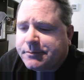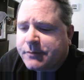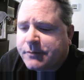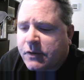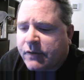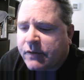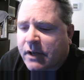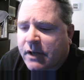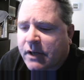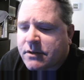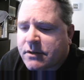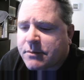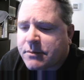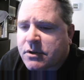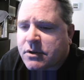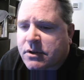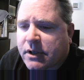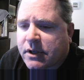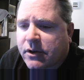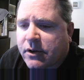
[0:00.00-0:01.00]
You've got some
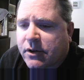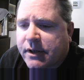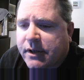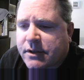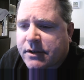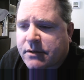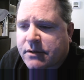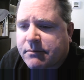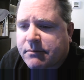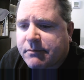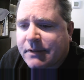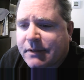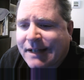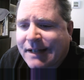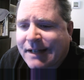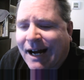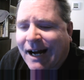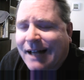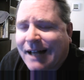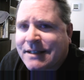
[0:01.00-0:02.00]
serious
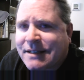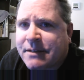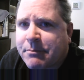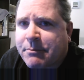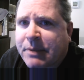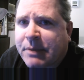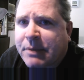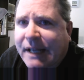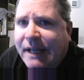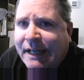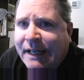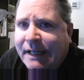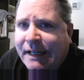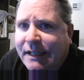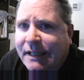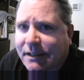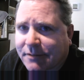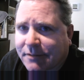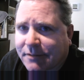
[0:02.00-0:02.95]
contemplating